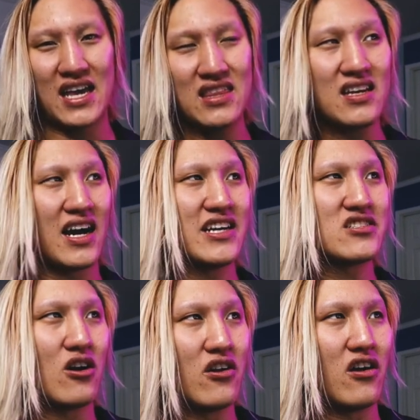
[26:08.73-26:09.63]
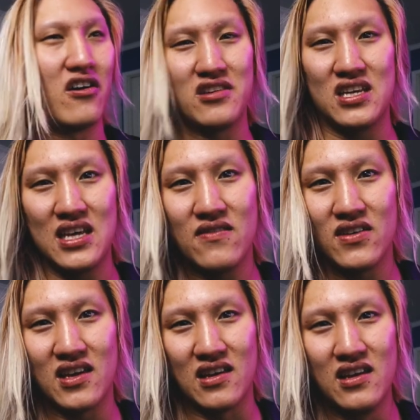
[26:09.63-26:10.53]
I think I saw it on
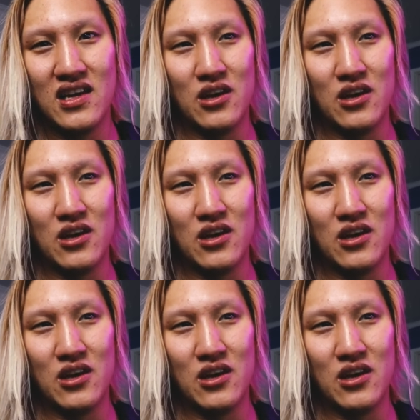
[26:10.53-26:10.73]
TV.